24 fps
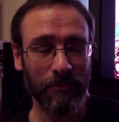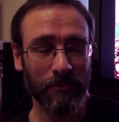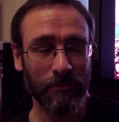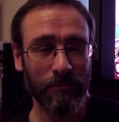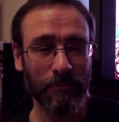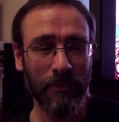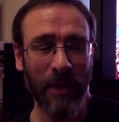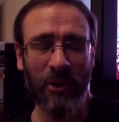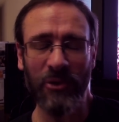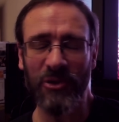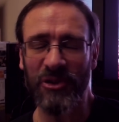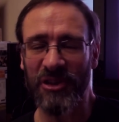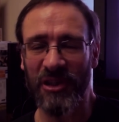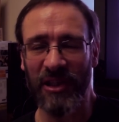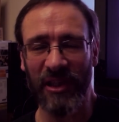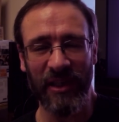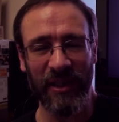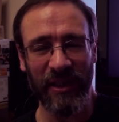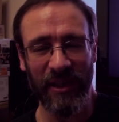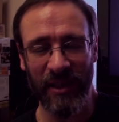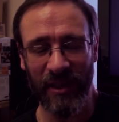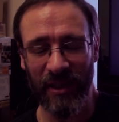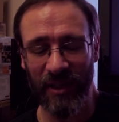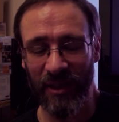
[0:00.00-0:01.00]

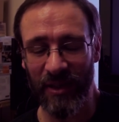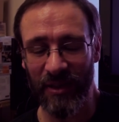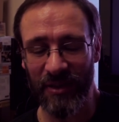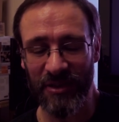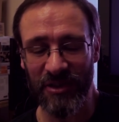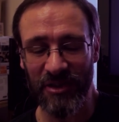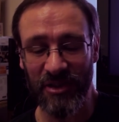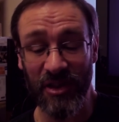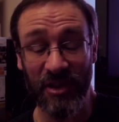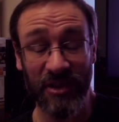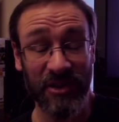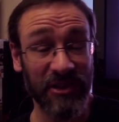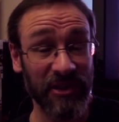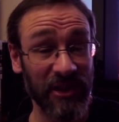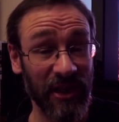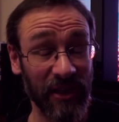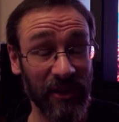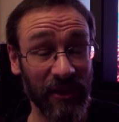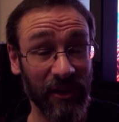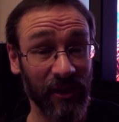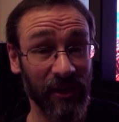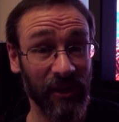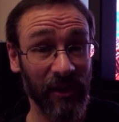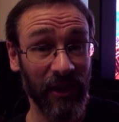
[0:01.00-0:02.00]
Mostly it's just
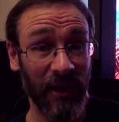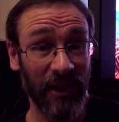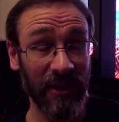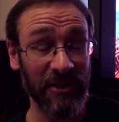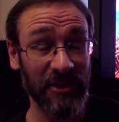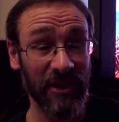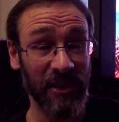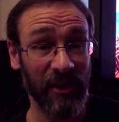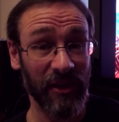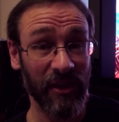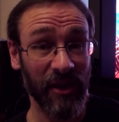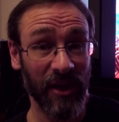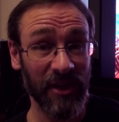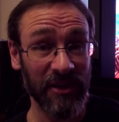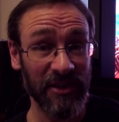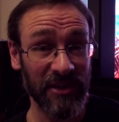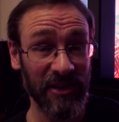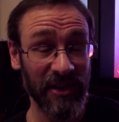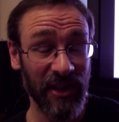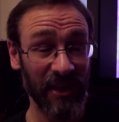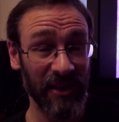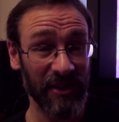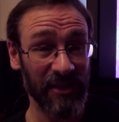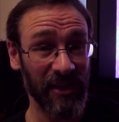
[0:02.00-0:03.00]
sitting and collecting
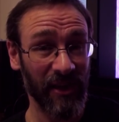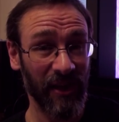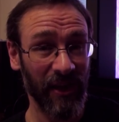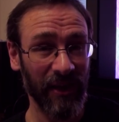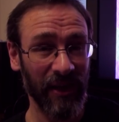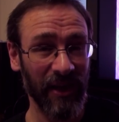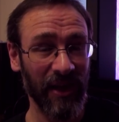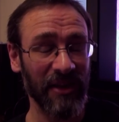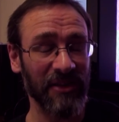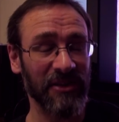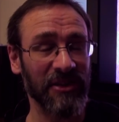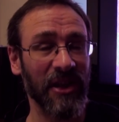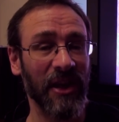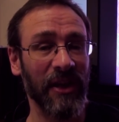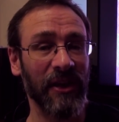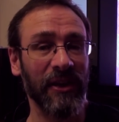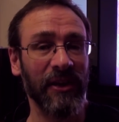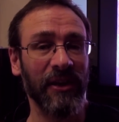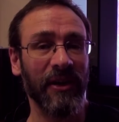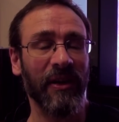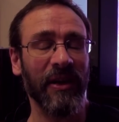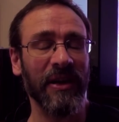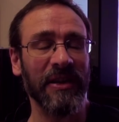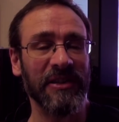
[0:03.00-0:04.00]
dust. It's like, it's a
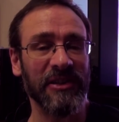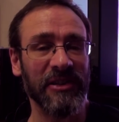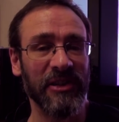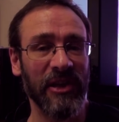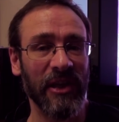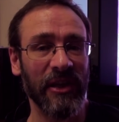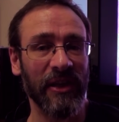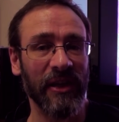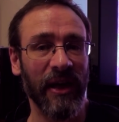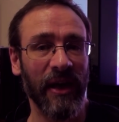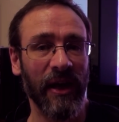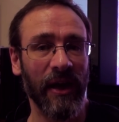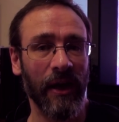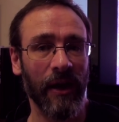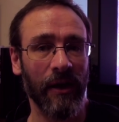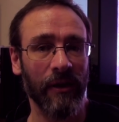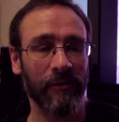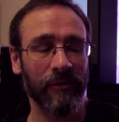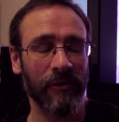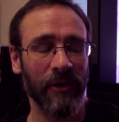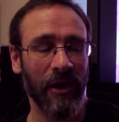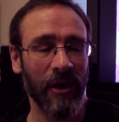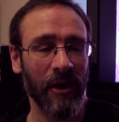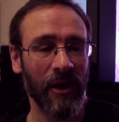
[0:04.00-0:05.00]
nice thing to
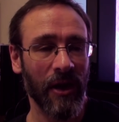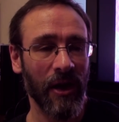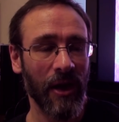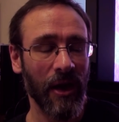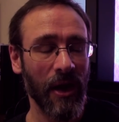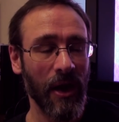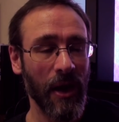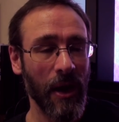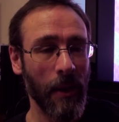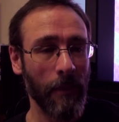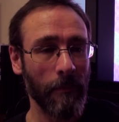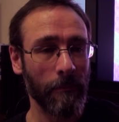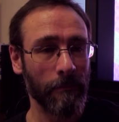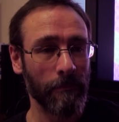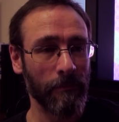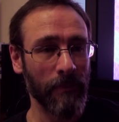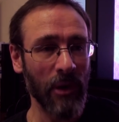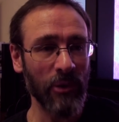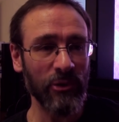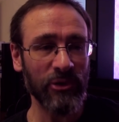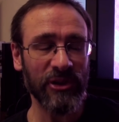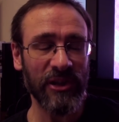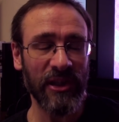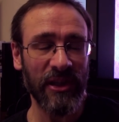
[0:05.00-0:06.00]
have.
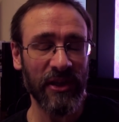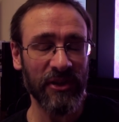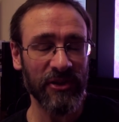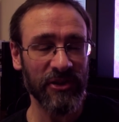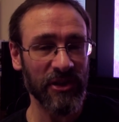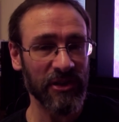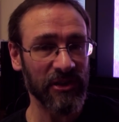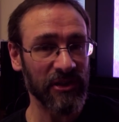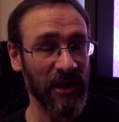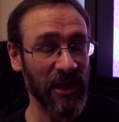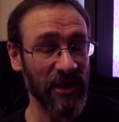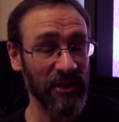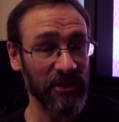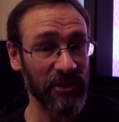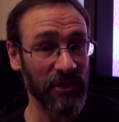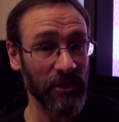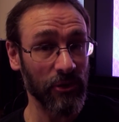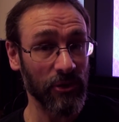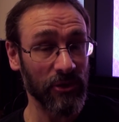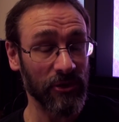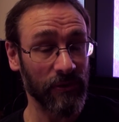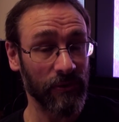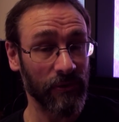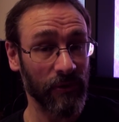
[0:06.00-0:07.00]
Mostly it just gets
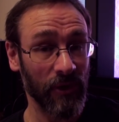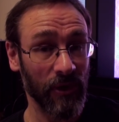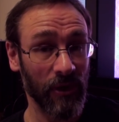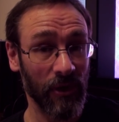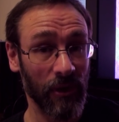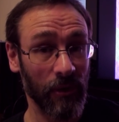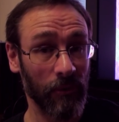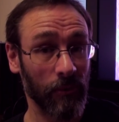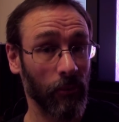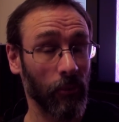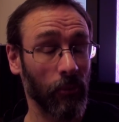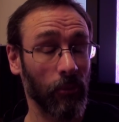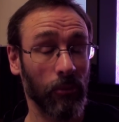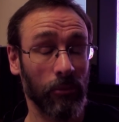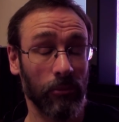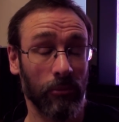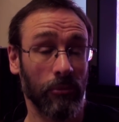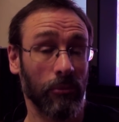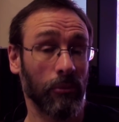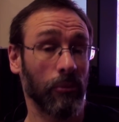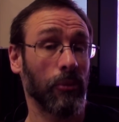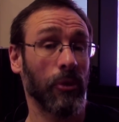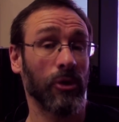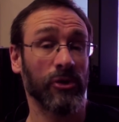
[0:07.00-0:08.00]
used for
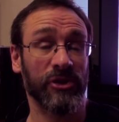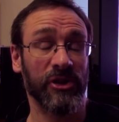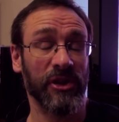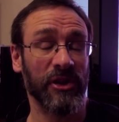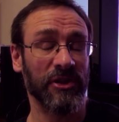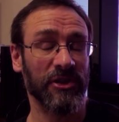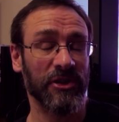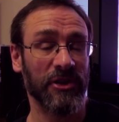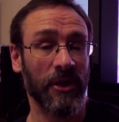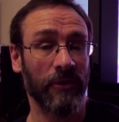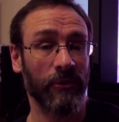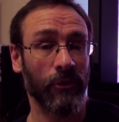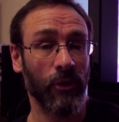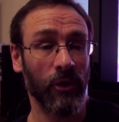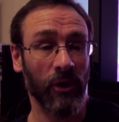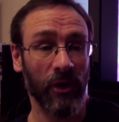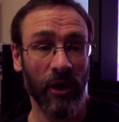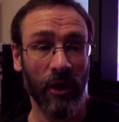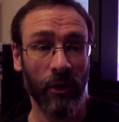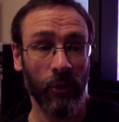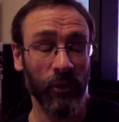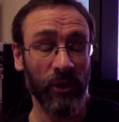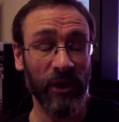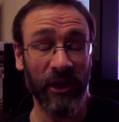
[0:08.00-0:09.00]
watching stuff on
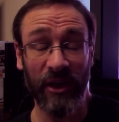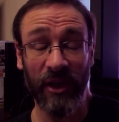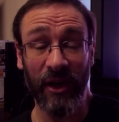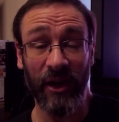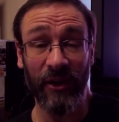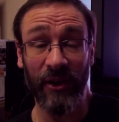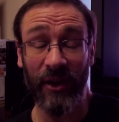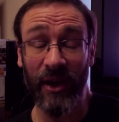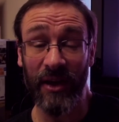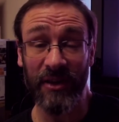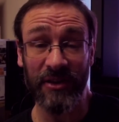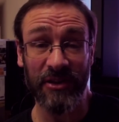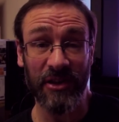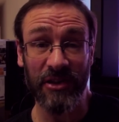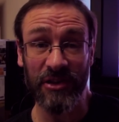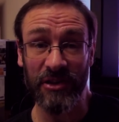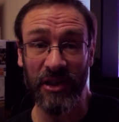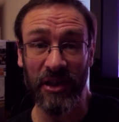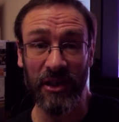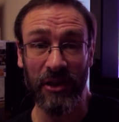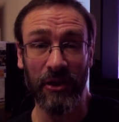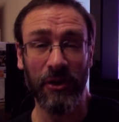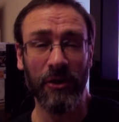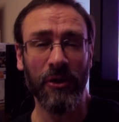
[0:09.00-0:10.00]
Kodi, and that's
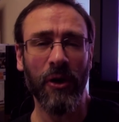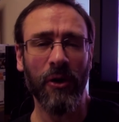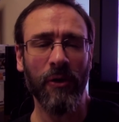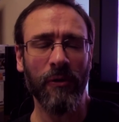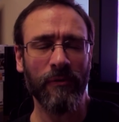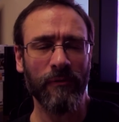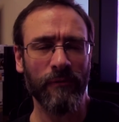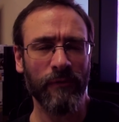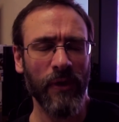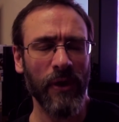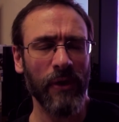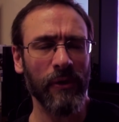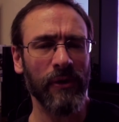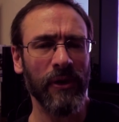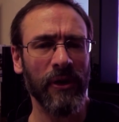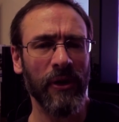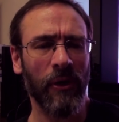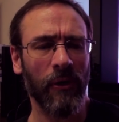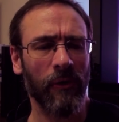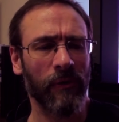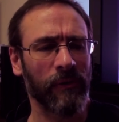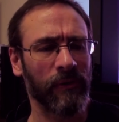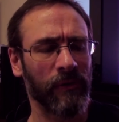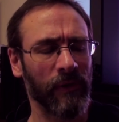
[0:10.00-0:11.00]
actually not very
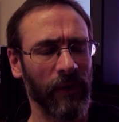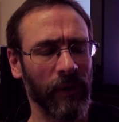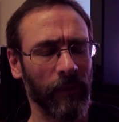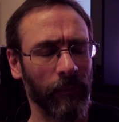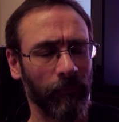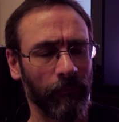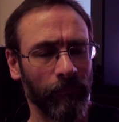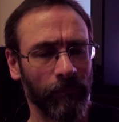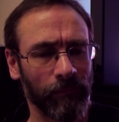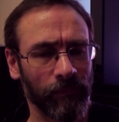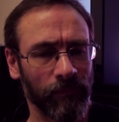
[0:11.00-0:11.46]
often.